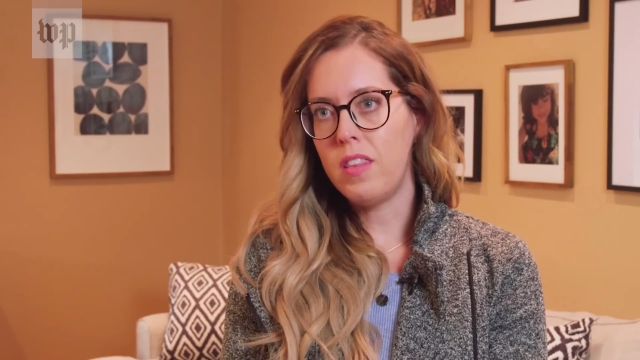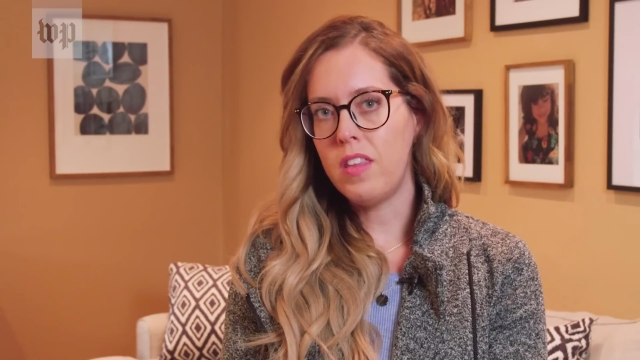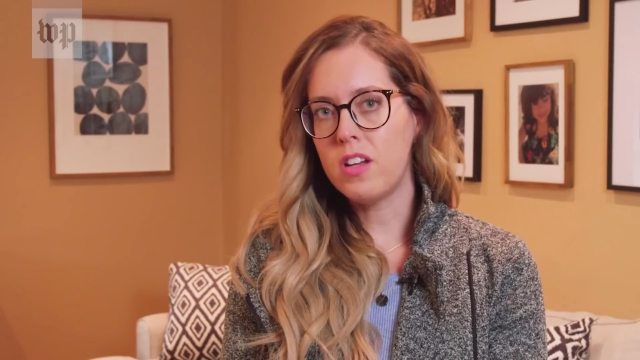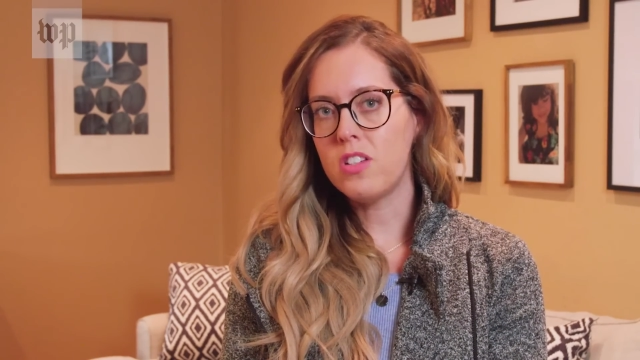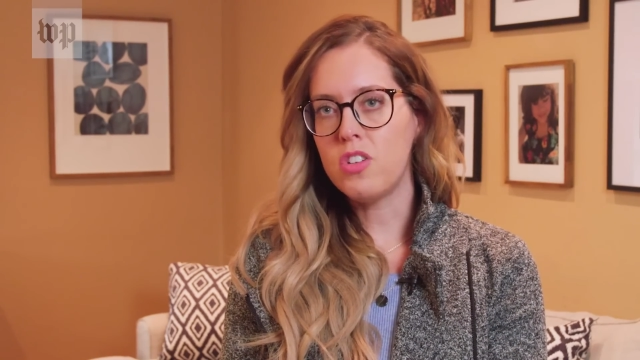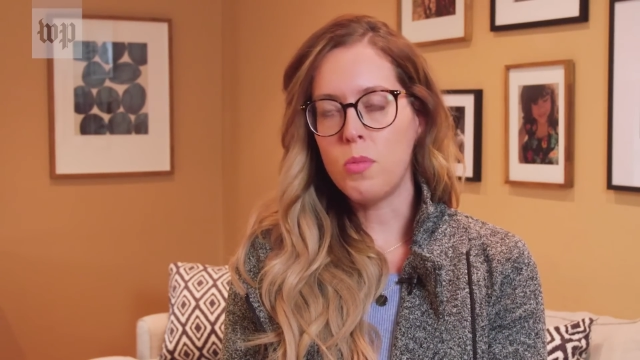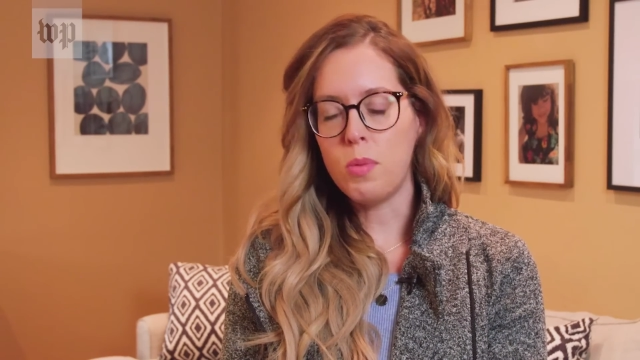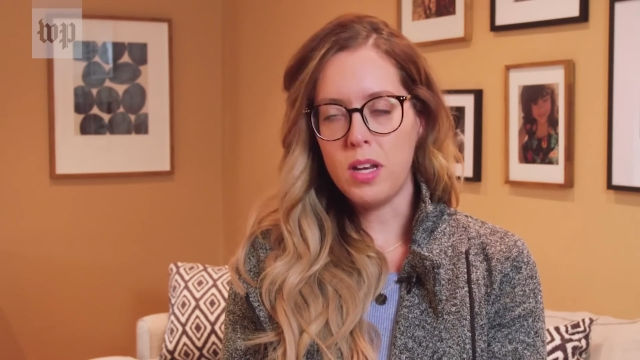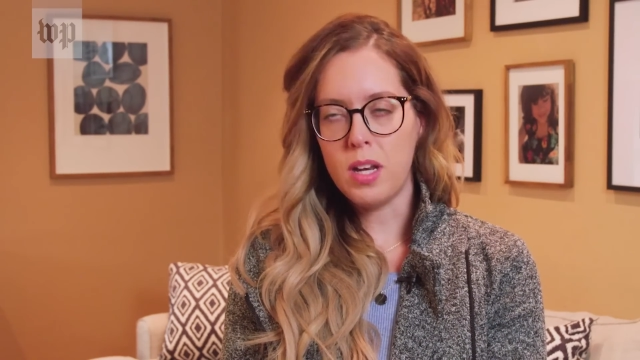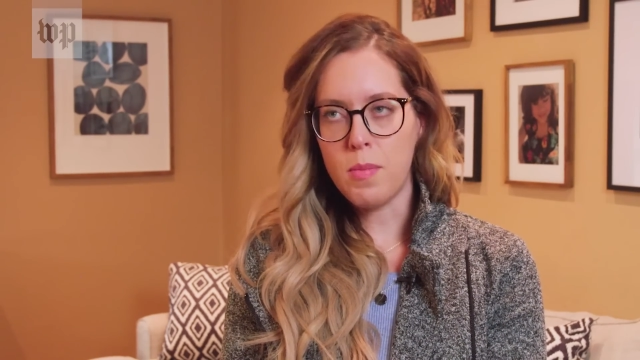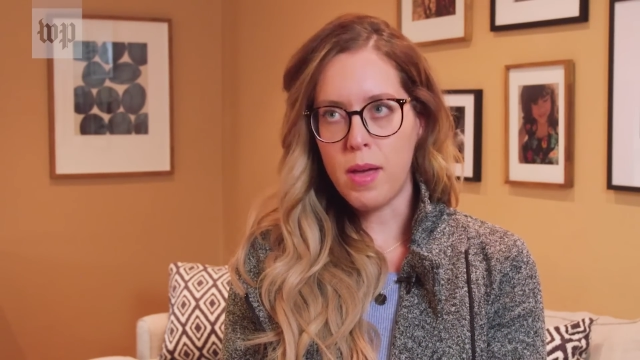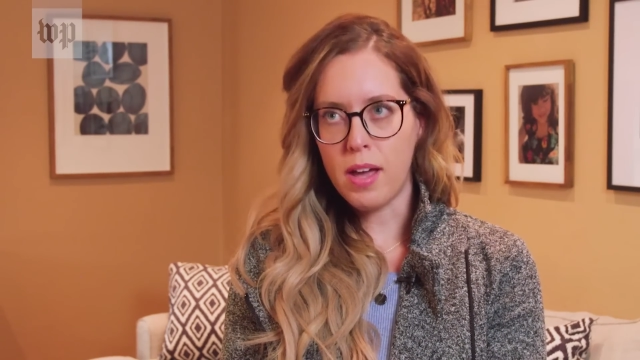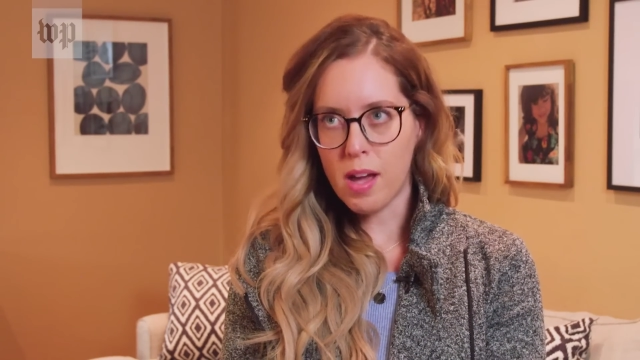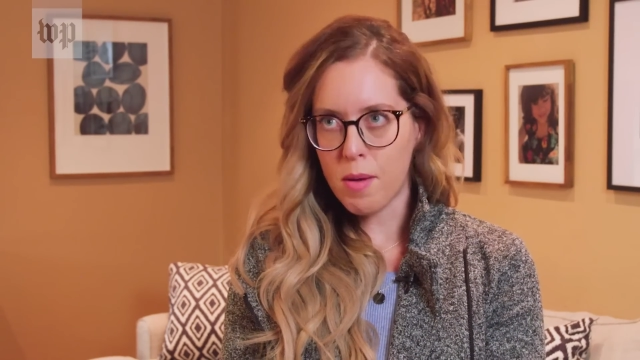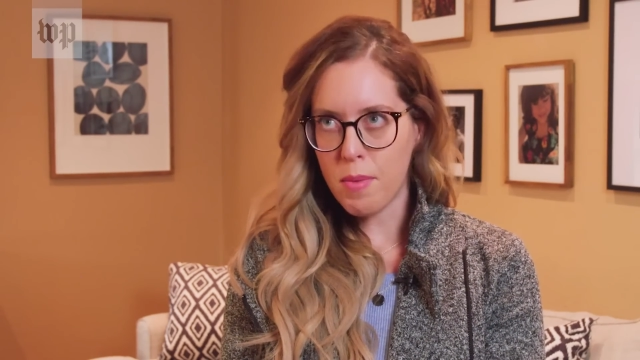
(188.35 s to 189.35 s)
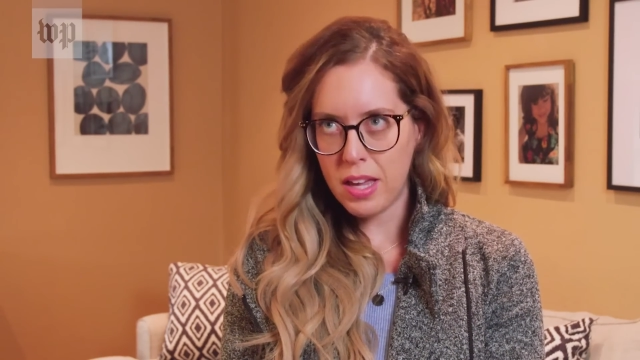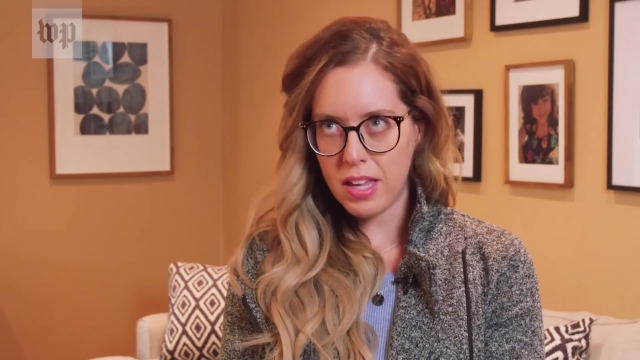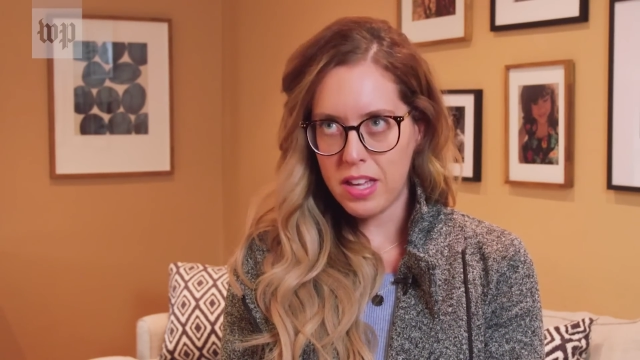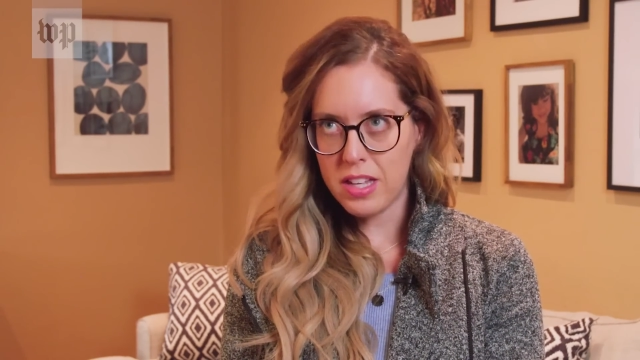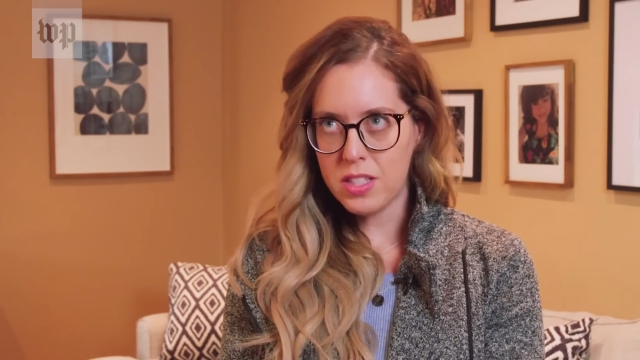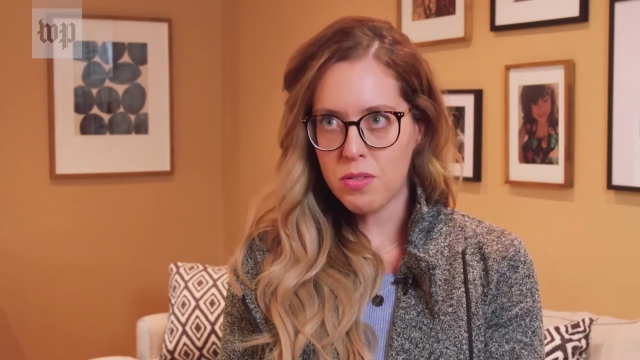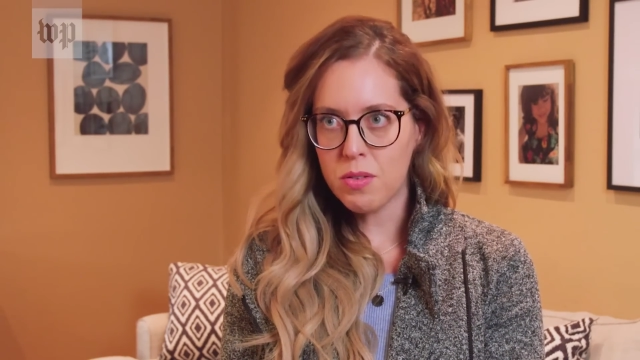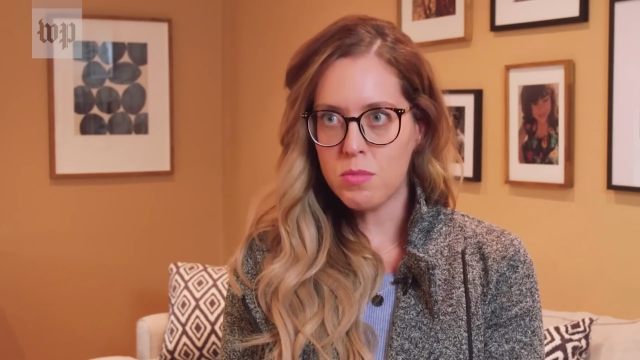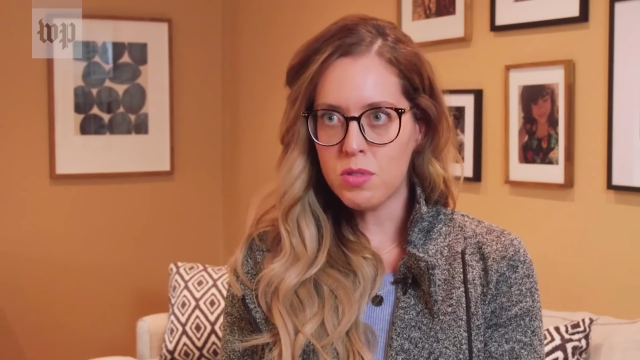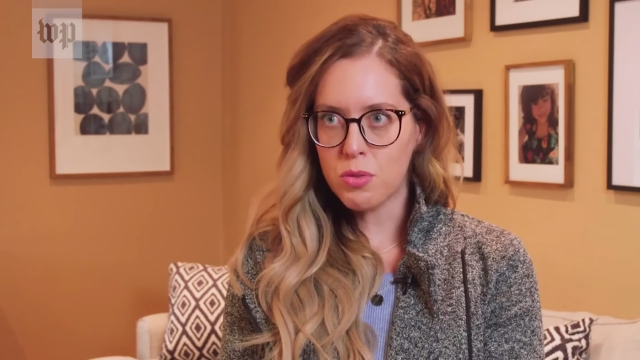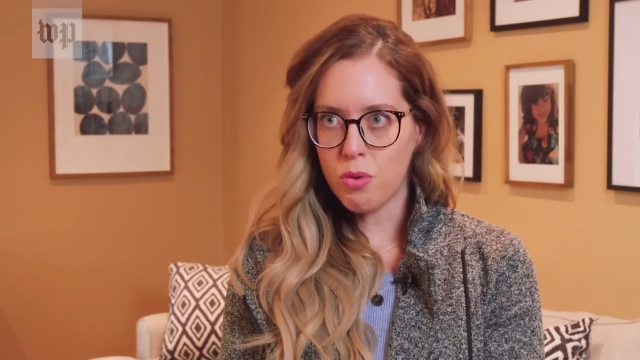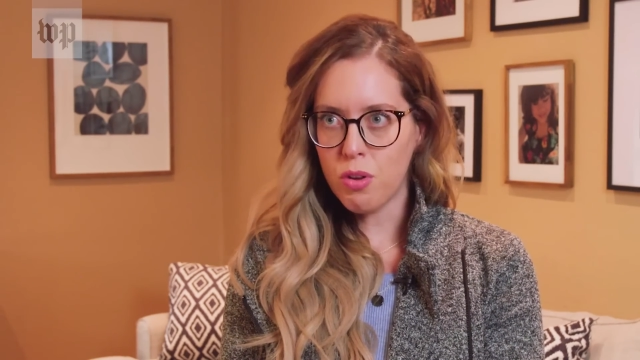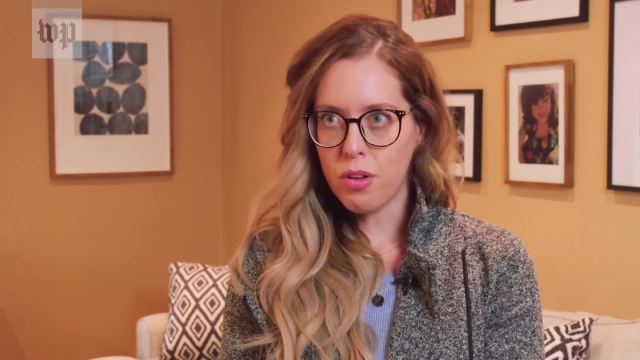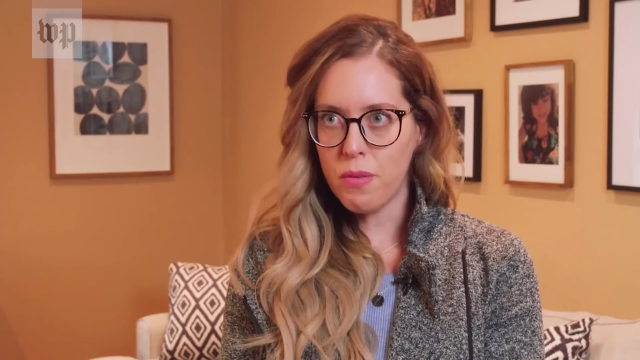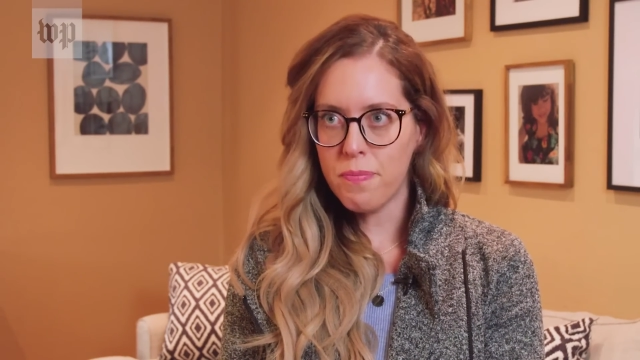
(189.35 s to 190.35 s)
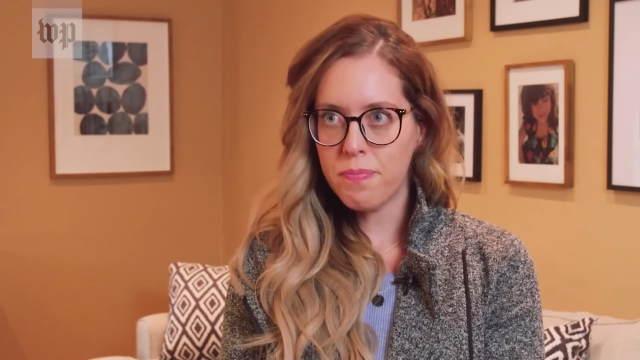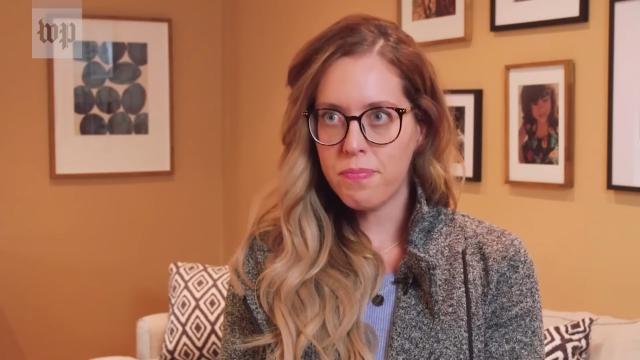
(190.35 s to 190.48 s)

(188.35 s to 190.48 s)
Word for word: there's nobody to pick up my kids from school.